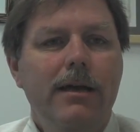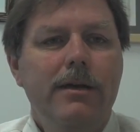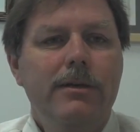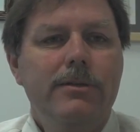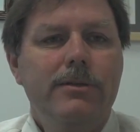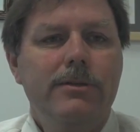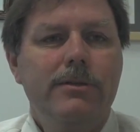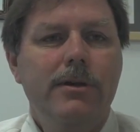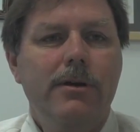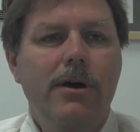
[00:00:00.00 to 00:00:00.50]

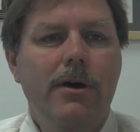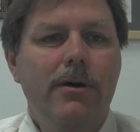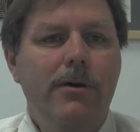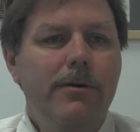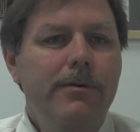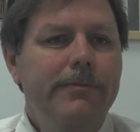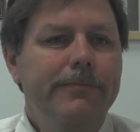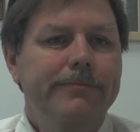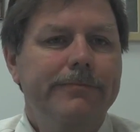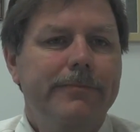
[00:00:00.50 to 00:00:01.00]

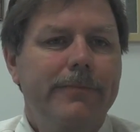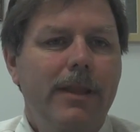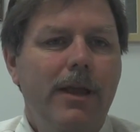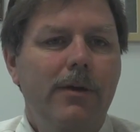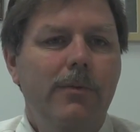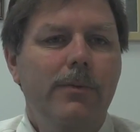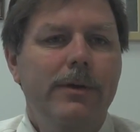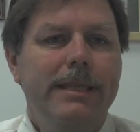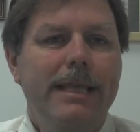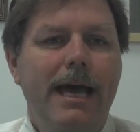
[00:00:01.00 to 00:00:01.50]
So,
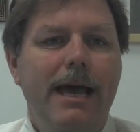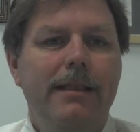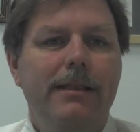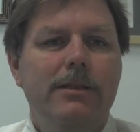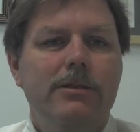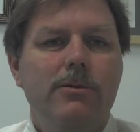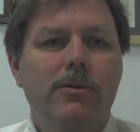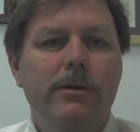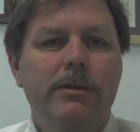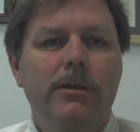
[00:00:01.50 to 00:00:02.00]
with that,
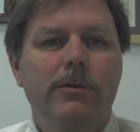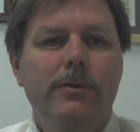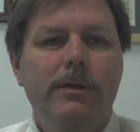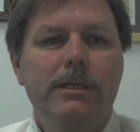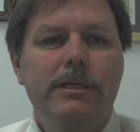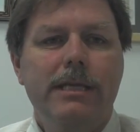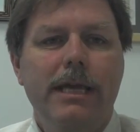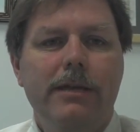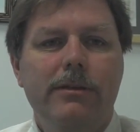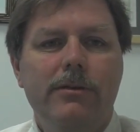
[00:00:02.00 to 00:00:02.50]
let's go into the real
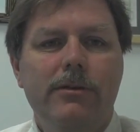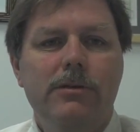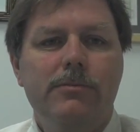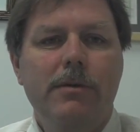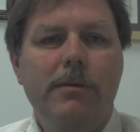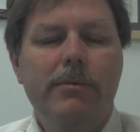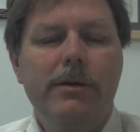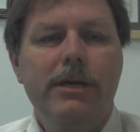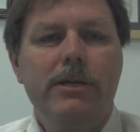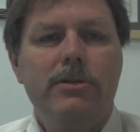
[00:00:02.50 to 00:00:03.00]
estate news.
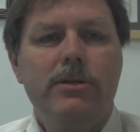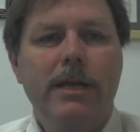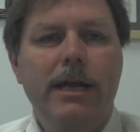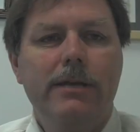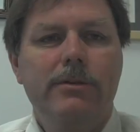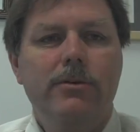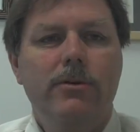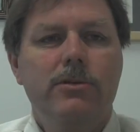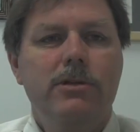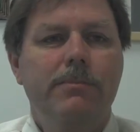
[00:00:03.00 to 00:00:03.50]
Remember yesterday
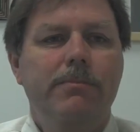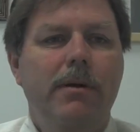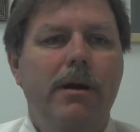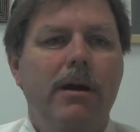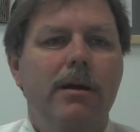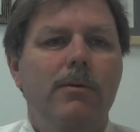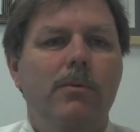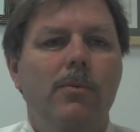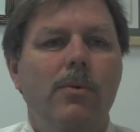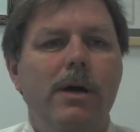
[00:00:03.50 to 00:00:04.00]
I told you
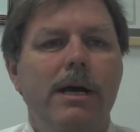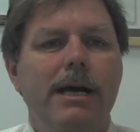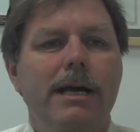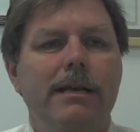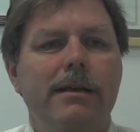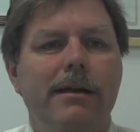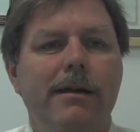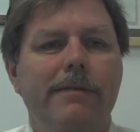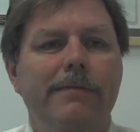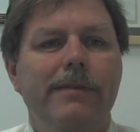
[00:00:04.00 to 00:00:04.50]
part
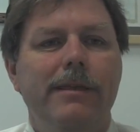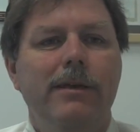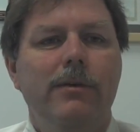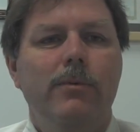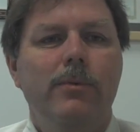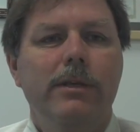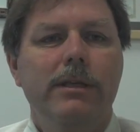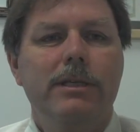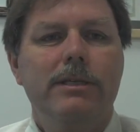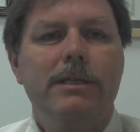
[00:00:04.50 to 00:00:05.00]
one of the
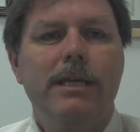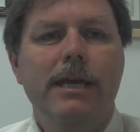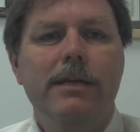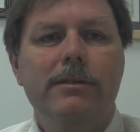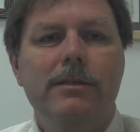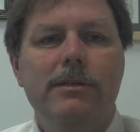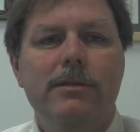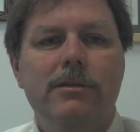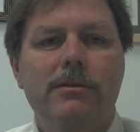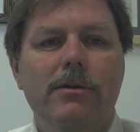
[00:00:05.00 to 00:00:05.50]
real
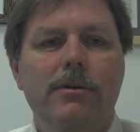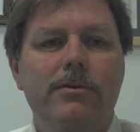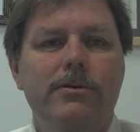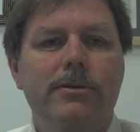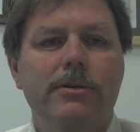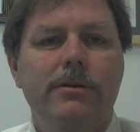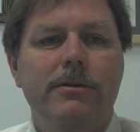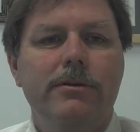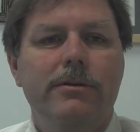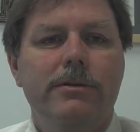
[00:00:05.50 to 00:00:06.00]
estate
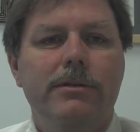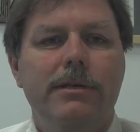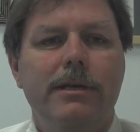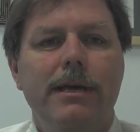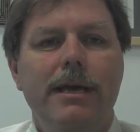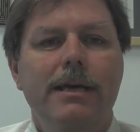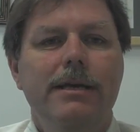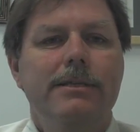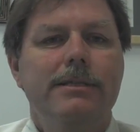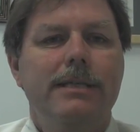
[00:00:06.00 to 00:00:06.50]
disclosures.
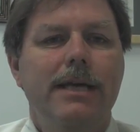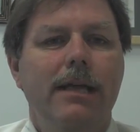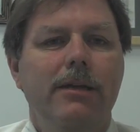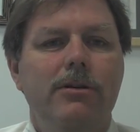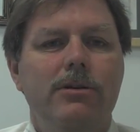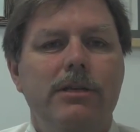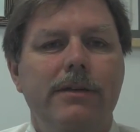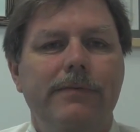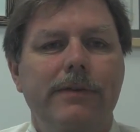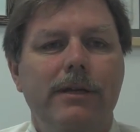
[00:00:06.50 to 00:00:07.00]

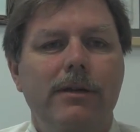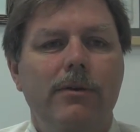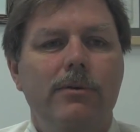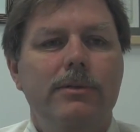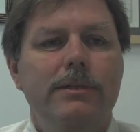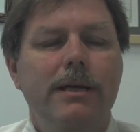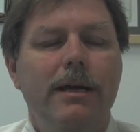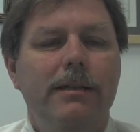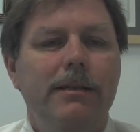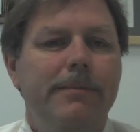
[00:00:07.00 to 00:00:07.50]
Sellers, if you
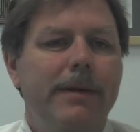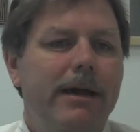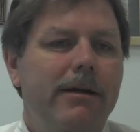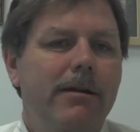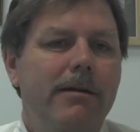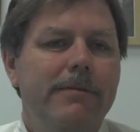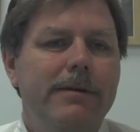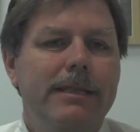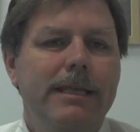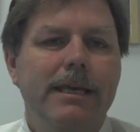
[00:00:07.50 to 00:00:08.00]
don't tell the
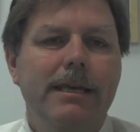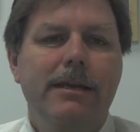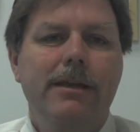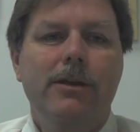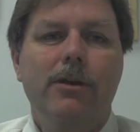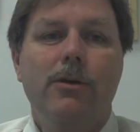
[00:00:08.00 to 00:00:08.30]
buyer everything,